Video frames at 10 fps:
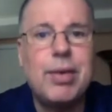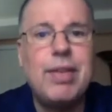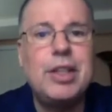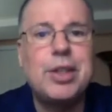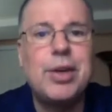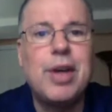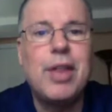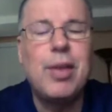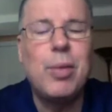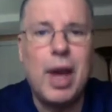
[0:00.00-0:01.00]
It featured
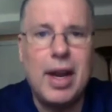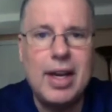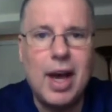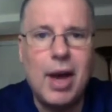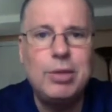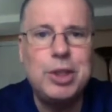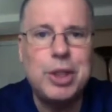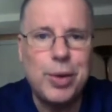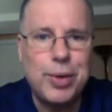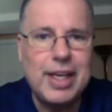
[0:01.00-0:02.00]
the wedding of
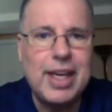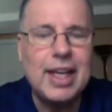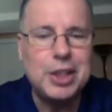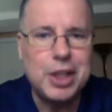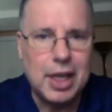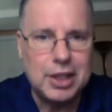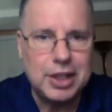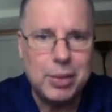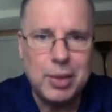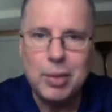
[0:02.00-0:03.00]
Joni and
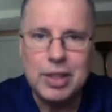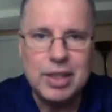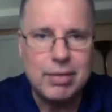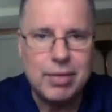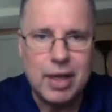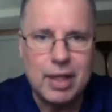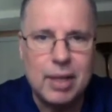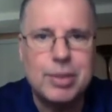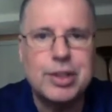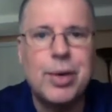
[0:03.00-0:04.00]
Chachi. Well, it wasn't the final
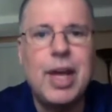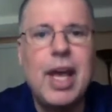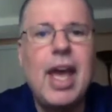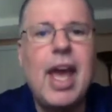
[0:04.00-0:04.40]
episode.